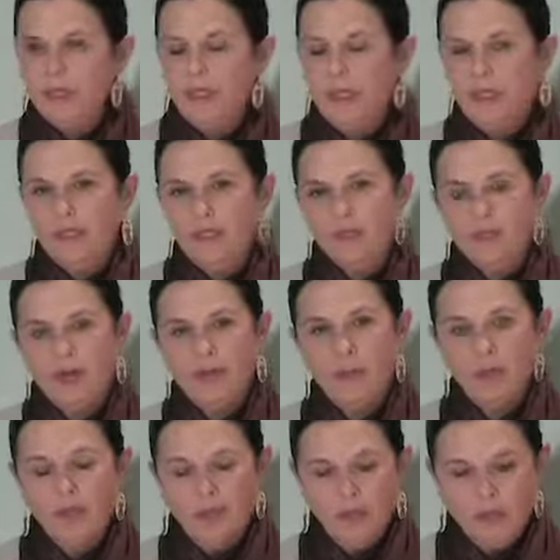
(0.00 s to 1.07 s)
that I
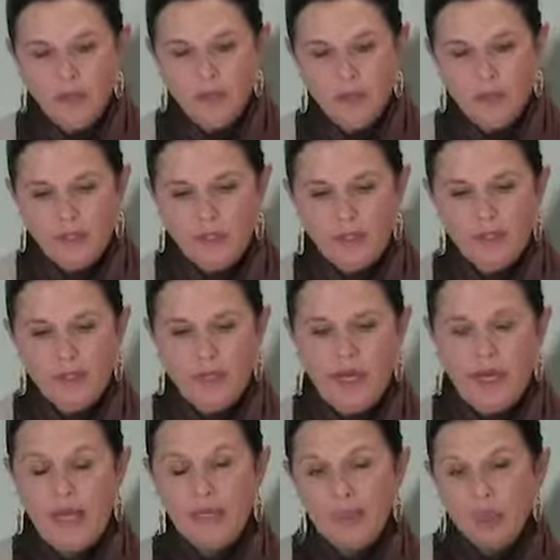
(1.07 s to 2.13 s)
described earlier, the
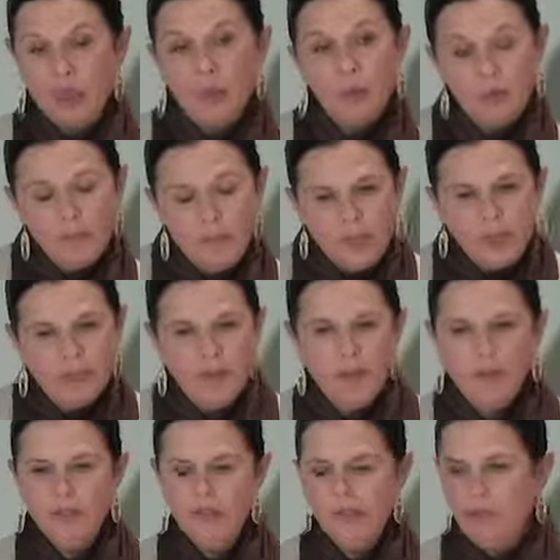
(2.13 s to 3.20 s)
actual
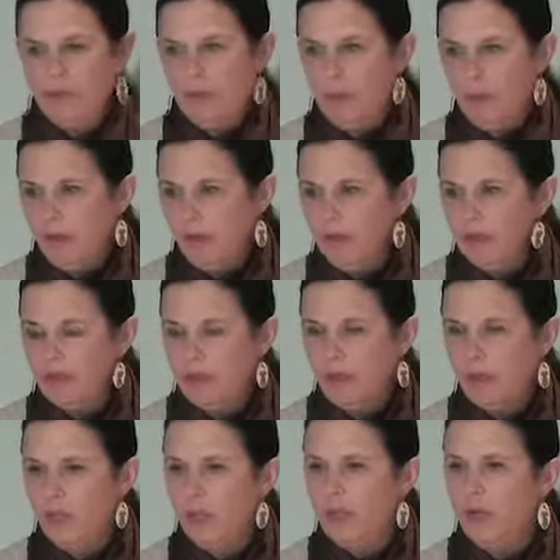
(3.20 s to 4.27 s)
barriers and the barriers
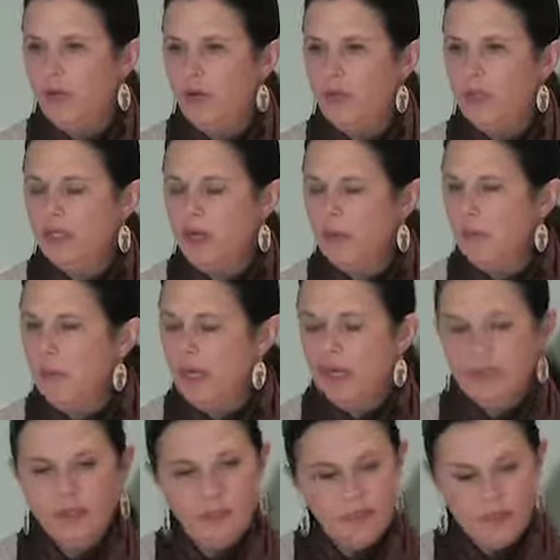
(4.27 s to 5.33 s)
that we carry in our
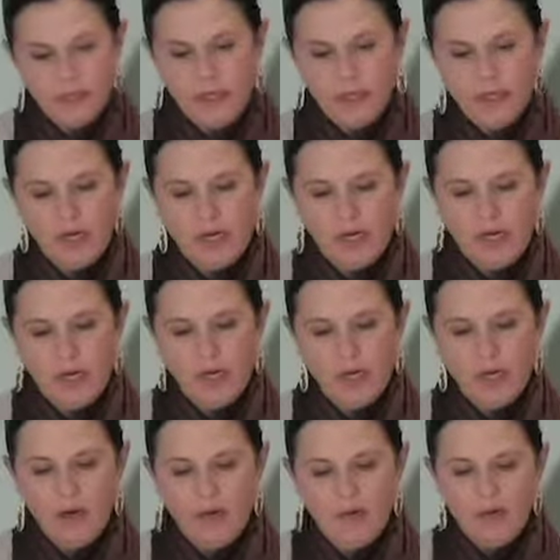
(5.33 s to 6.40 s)
minds, which are
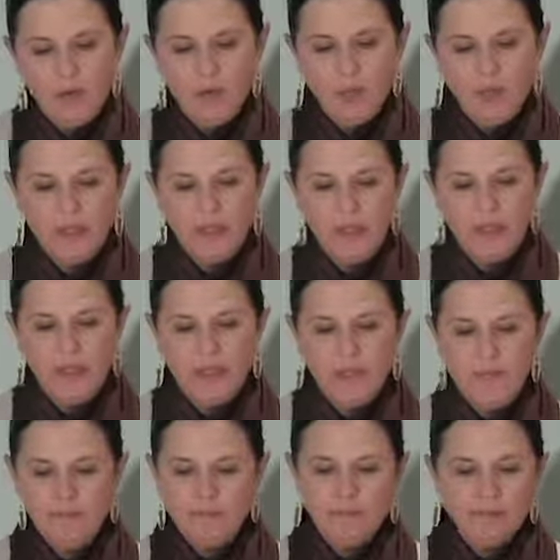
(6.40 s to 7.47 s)
equally
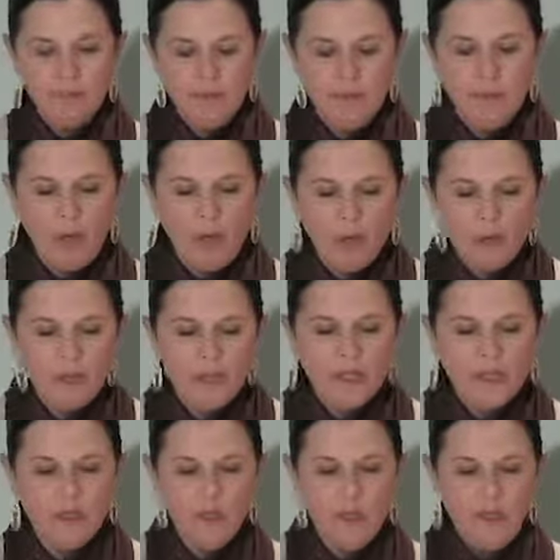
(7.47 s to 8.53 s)

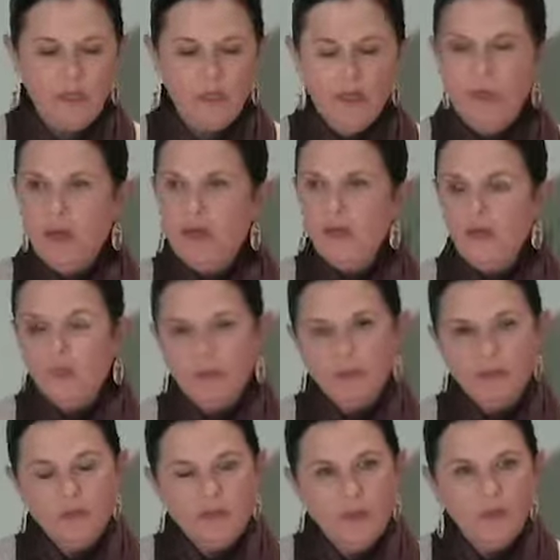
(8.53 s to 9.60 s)
imposing,
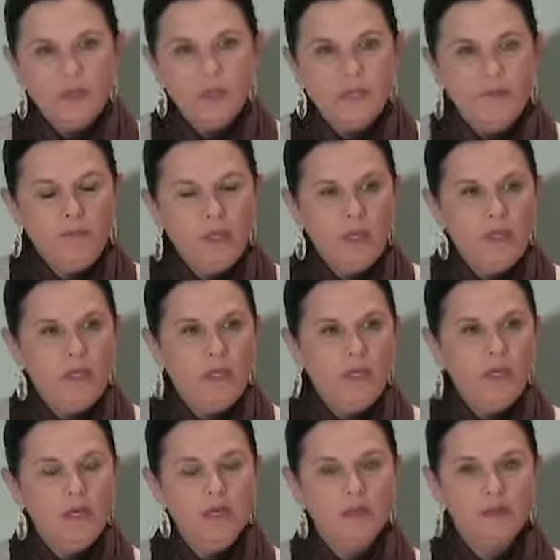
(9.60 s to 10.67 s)
those can
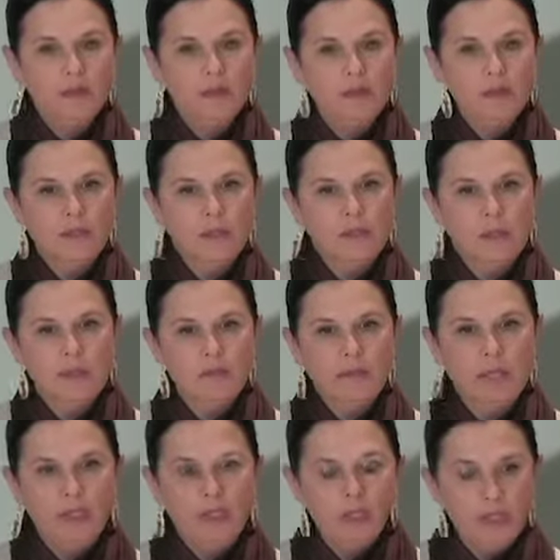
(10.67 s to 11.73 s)
be
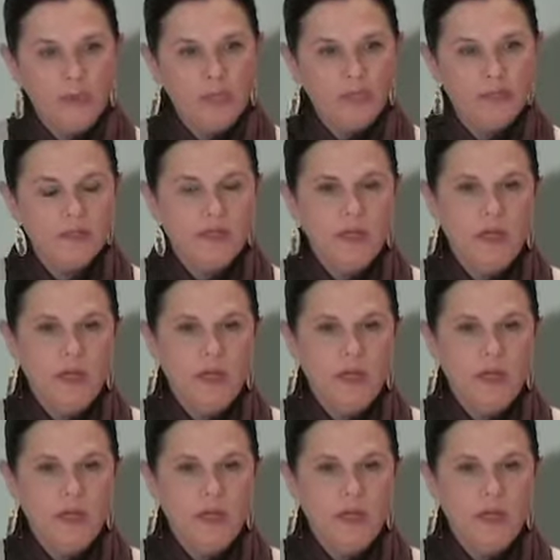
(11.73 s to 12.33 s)
addressed